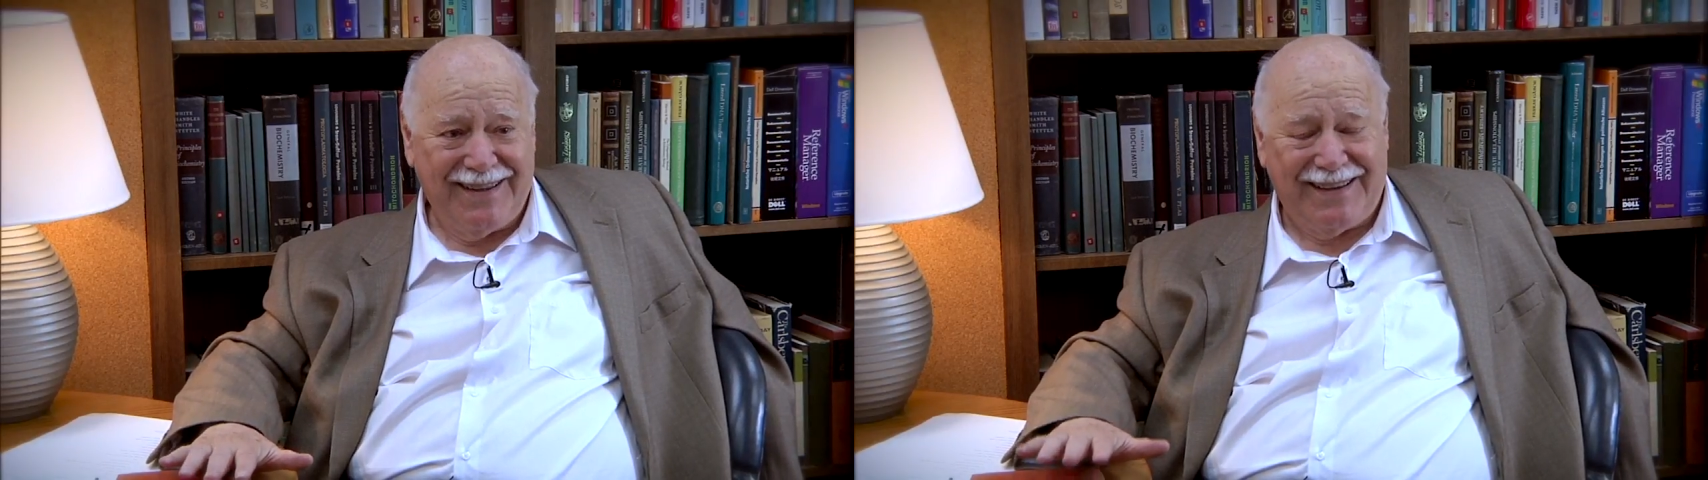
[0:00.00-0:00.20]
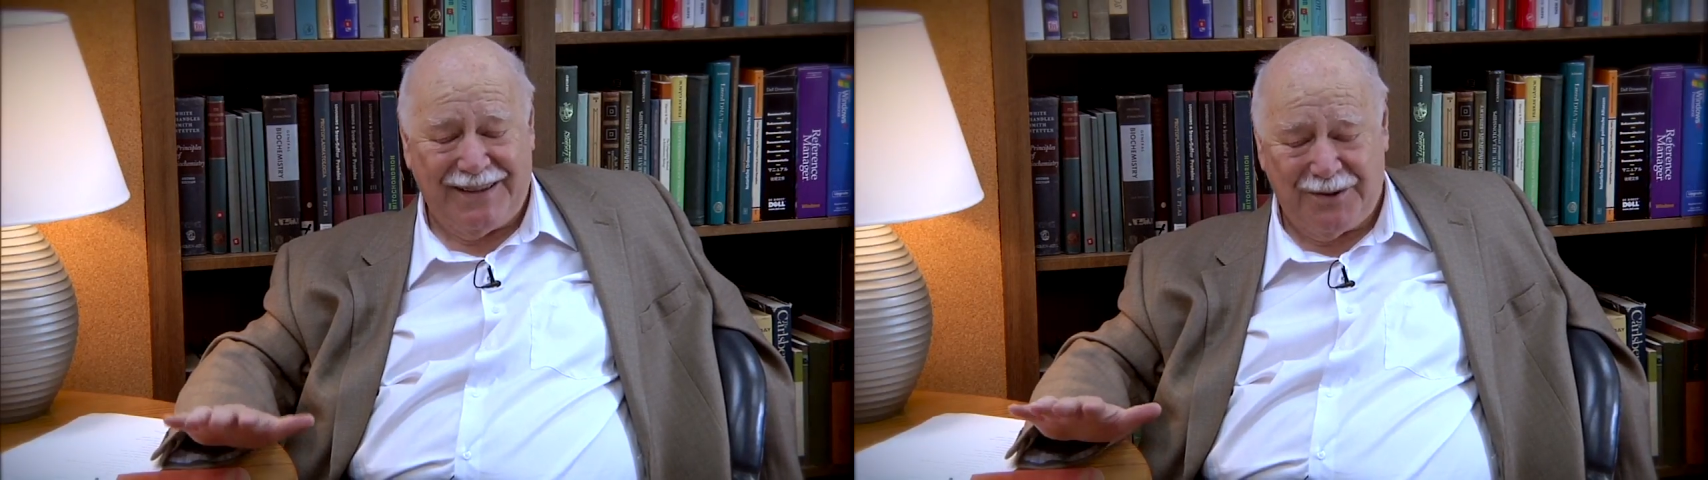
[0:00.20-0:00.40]

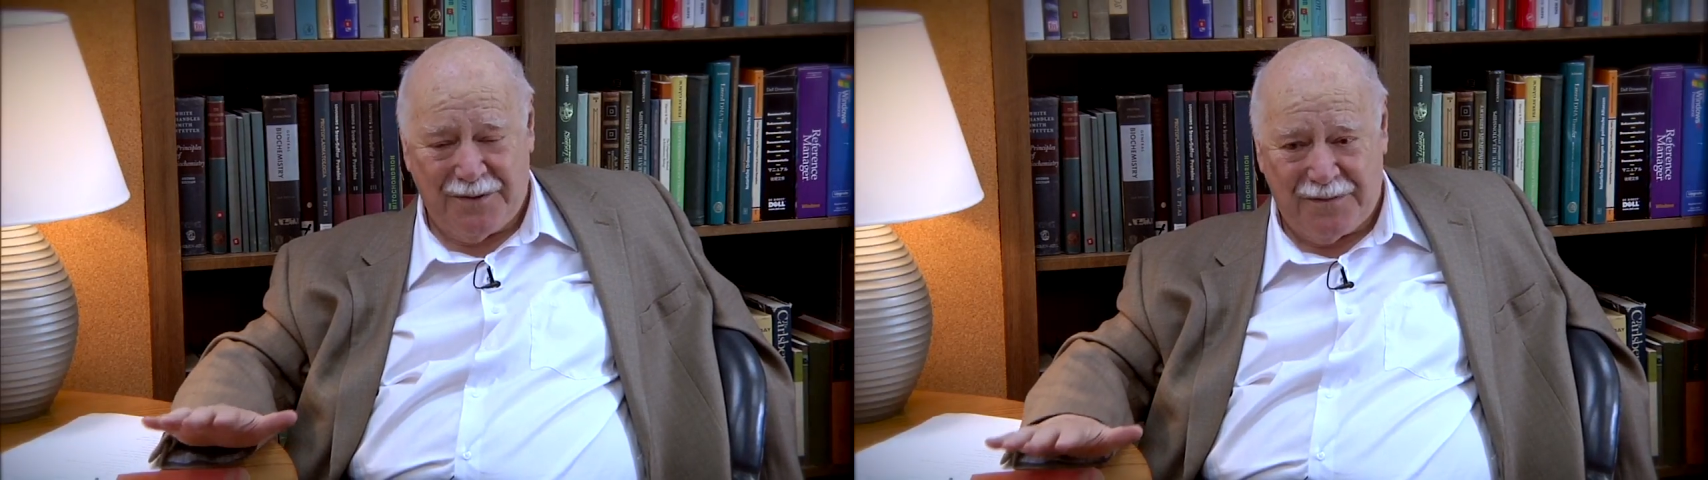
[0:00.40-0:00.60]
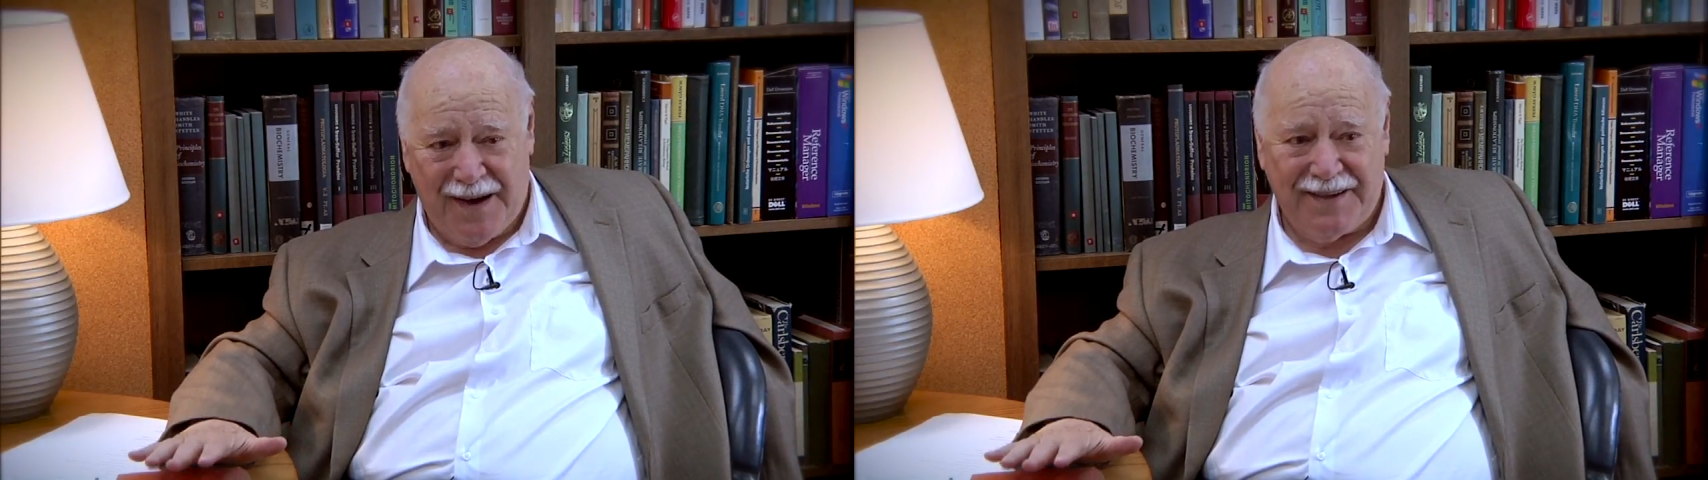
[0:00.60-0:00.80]
in the
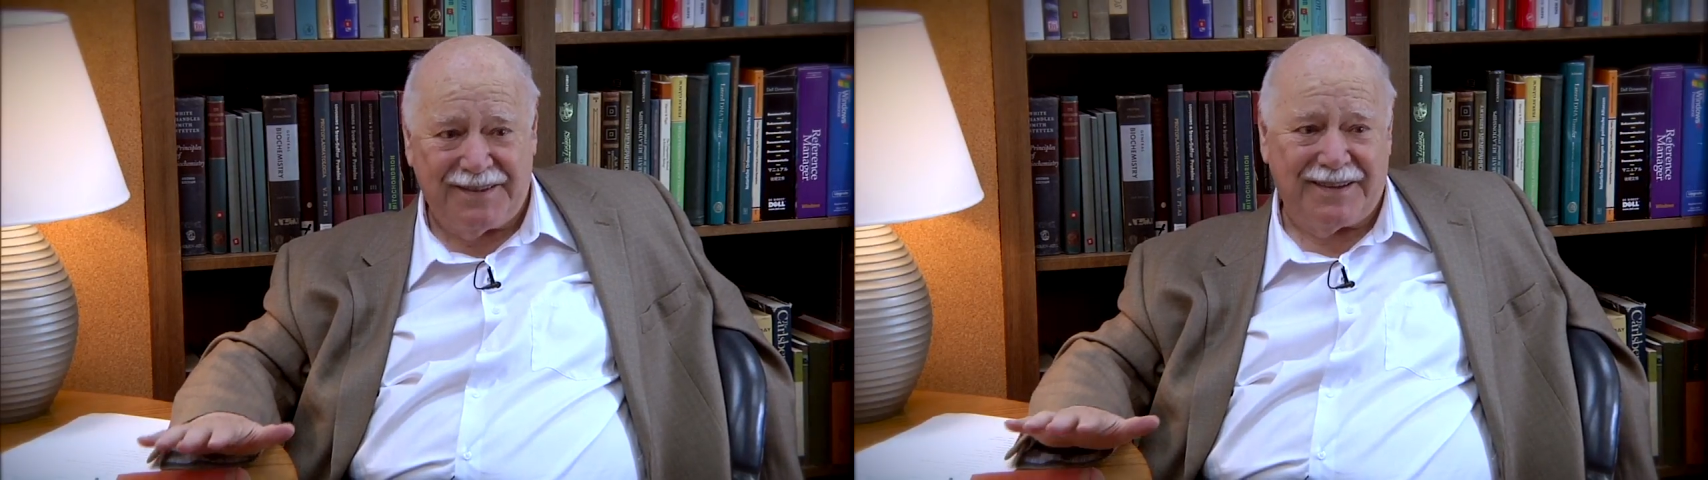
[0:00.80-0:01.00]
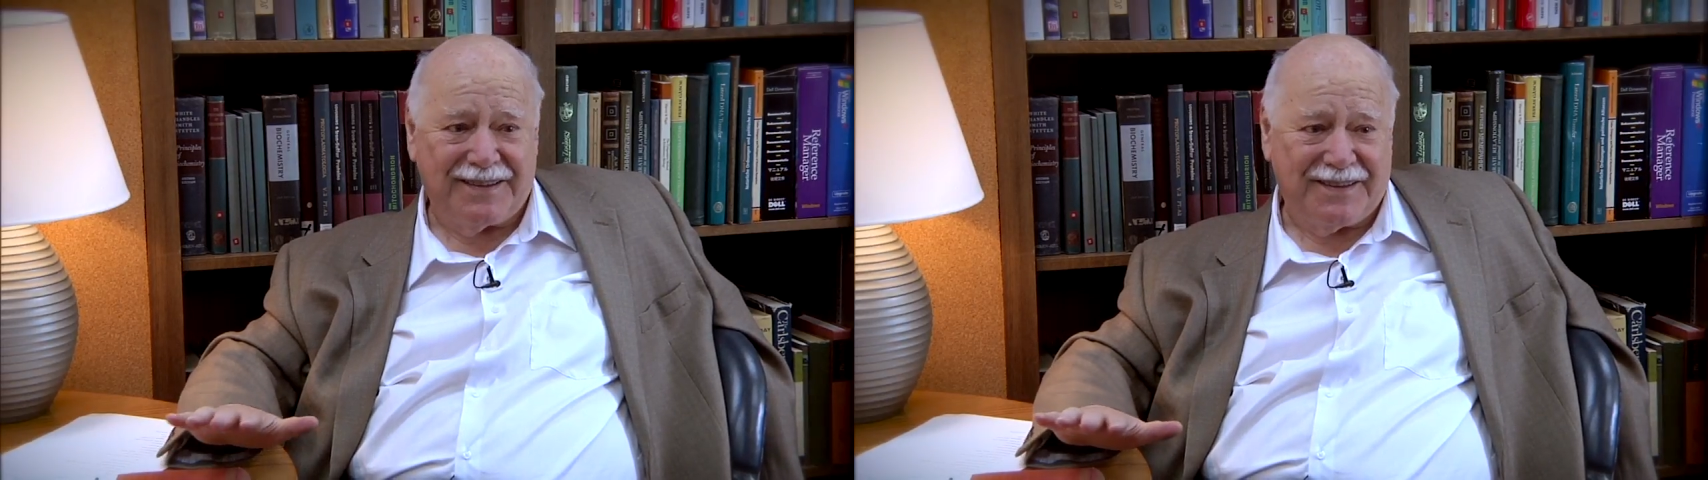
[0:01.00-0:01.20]

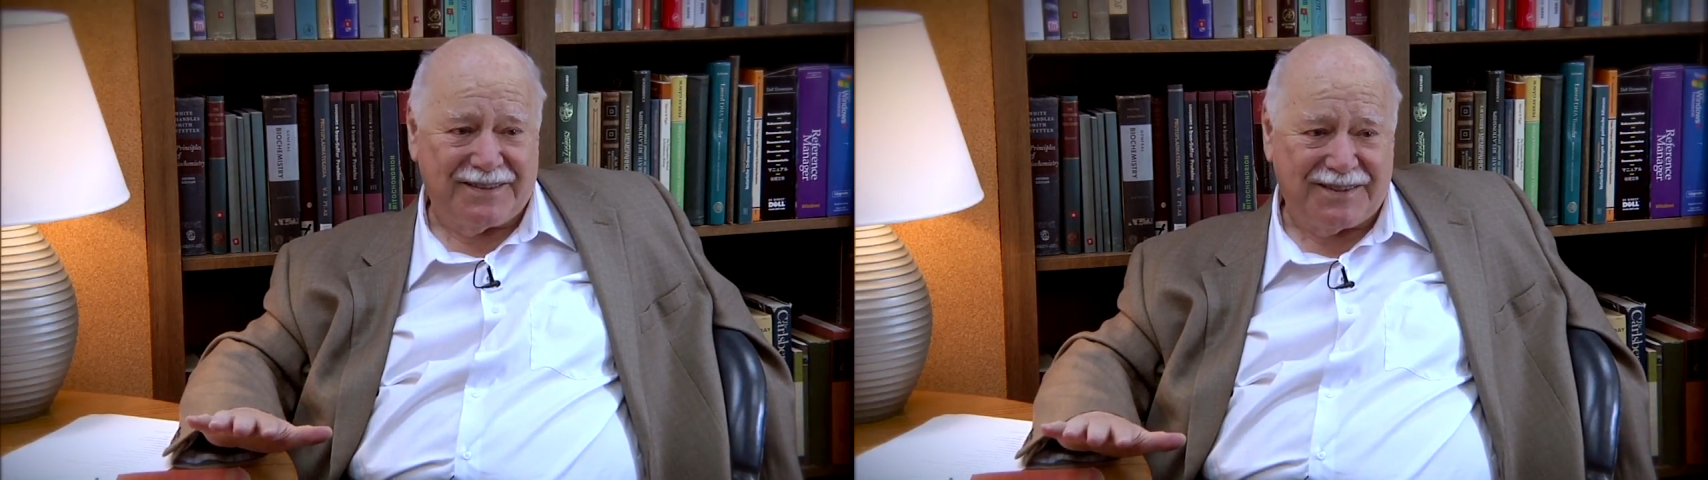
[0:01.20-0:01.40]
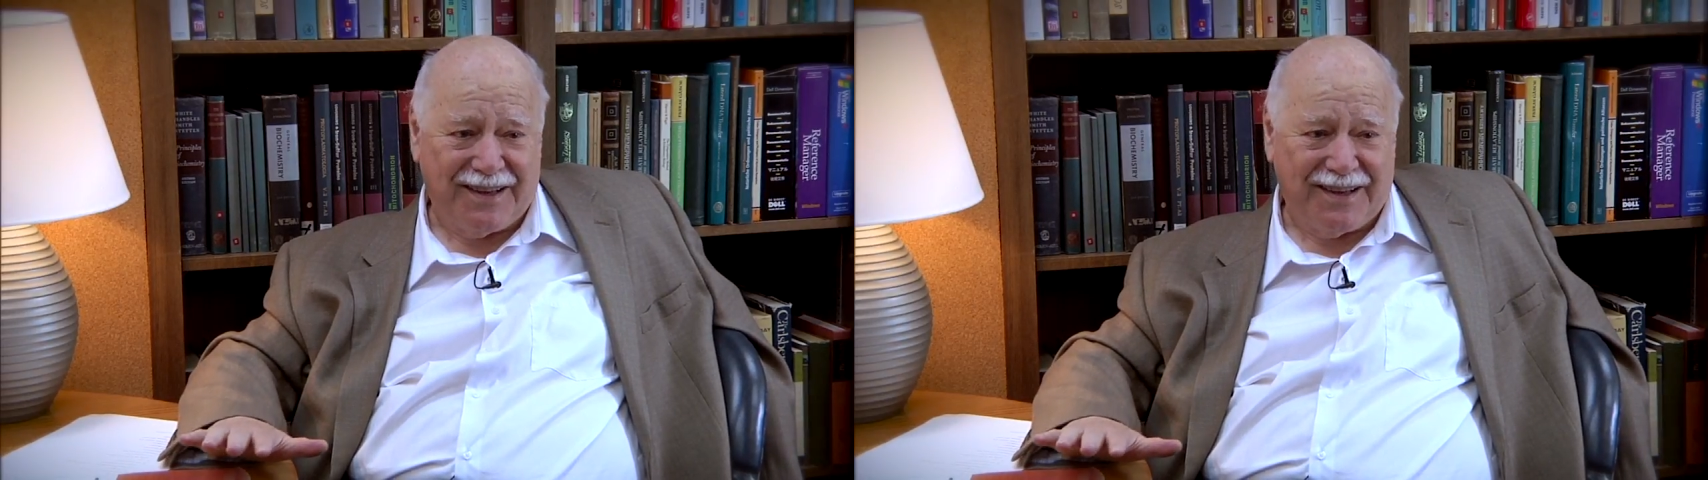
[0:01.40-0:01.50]
fight against